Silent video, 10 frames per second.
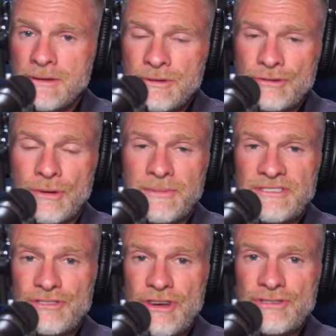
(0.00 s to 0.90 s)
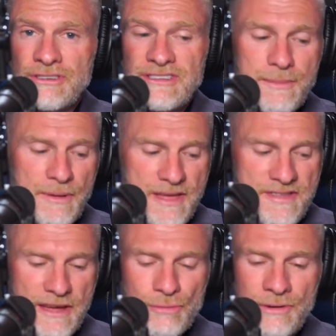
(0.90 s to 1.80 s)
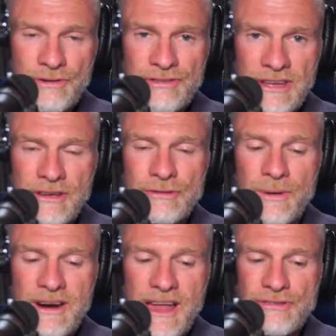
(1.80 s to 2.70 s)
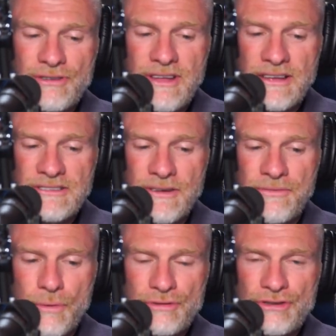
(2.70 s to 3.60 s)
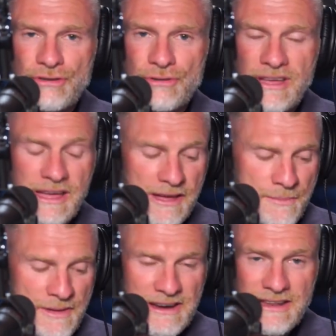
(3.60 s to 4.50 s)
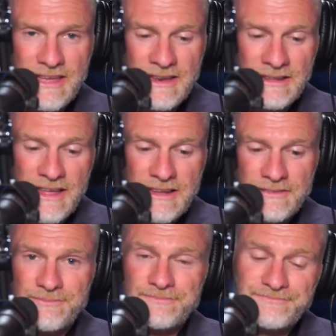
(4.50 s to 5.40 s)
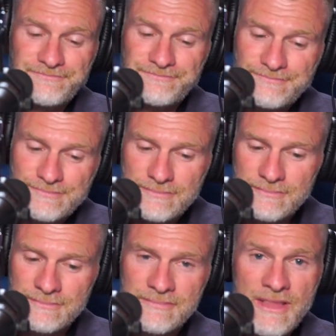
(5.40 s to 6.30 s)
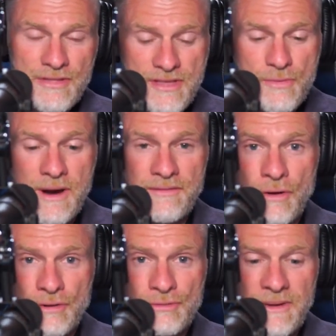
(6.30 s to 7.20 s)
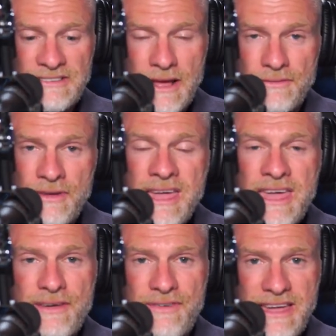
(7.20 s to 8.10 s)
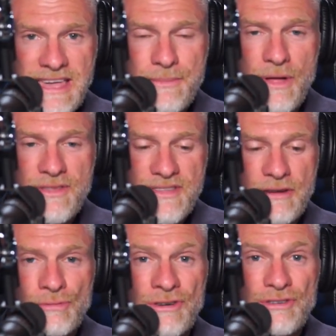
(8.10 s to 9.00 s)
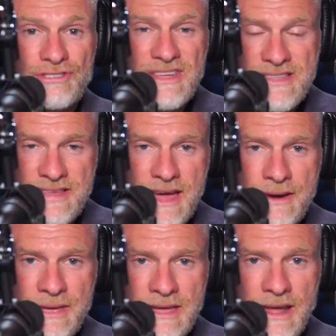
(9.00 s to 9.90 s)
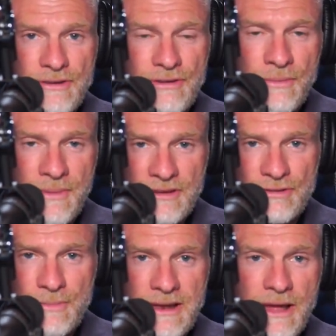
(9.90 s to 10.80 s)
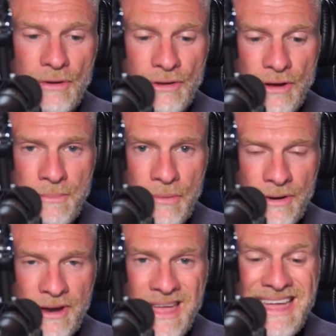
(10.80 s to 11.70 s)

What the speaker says: So my suggestion is keep all that sexual energy in, because what it actually does is it forces you to get committed to getting laid. This is what I've noticed for myself. If I keep all the sexual energy inside of me and I don't masturbate and I don't look at porn,